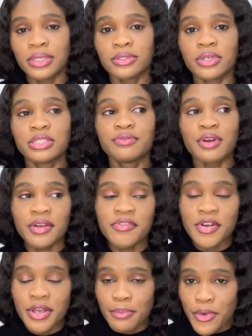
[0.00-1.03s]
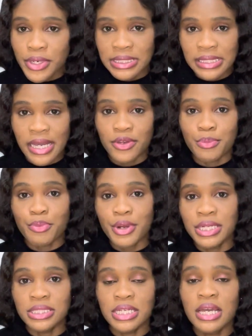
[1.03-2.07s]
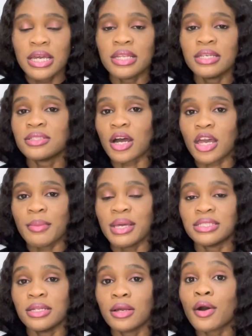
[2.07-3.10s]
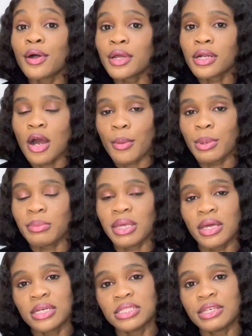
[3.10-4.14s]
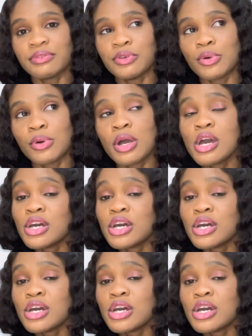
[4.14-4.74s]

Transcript: So it's very, very important that you print these documents in colored copy, because if you